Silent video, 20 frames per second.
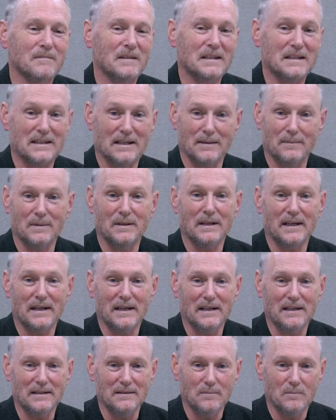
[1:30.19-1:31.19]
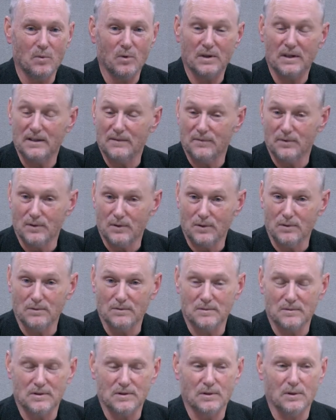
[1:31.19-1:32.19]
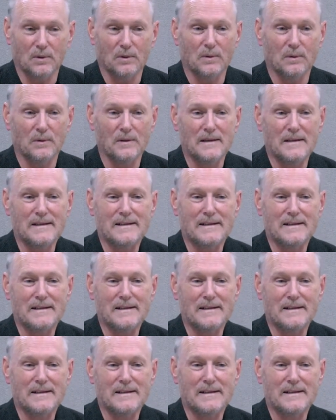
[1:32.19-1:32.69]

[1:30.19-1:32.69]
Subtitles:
intimidating, more difficult. So,